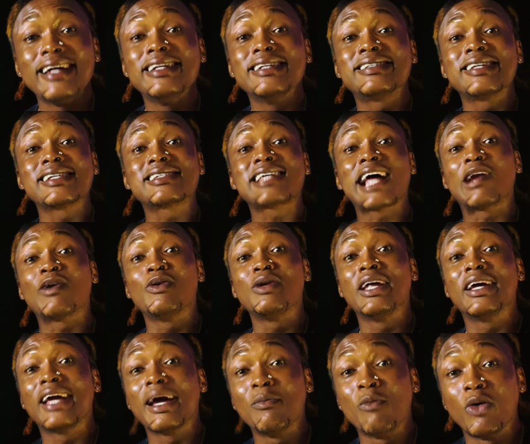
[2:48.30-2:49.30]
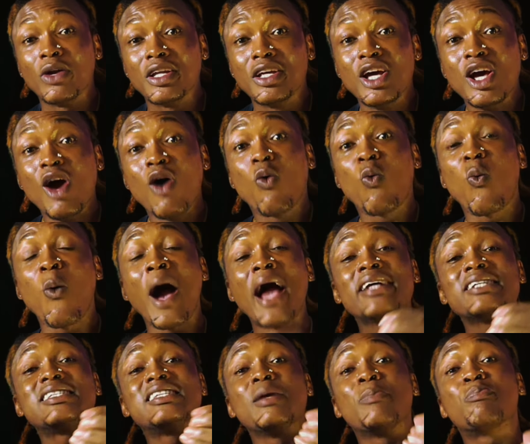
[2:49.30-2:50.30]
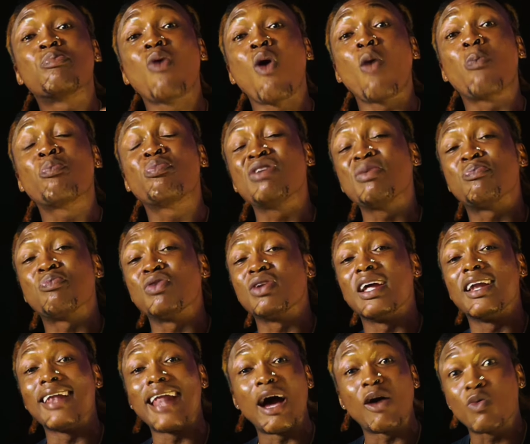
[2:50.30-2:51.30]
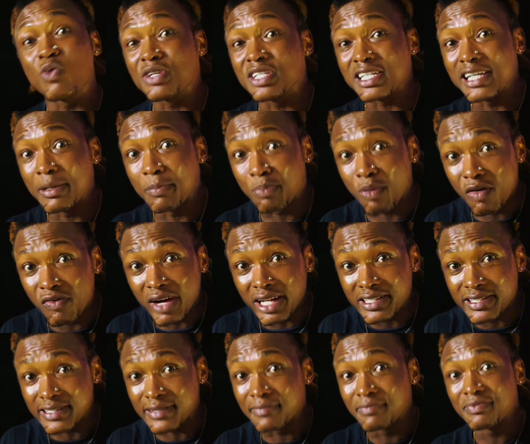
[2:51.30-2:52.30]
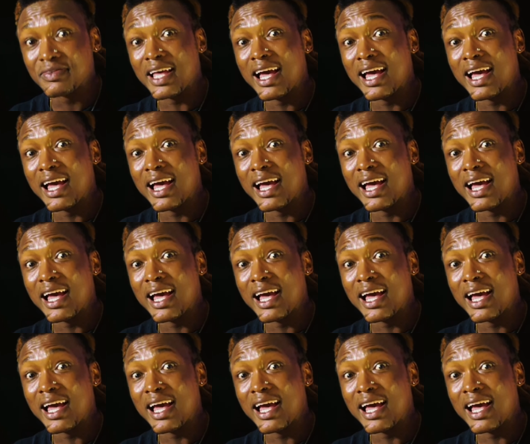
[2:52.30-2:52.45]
any test alone they get money. Why is the poor people they languish in poverty?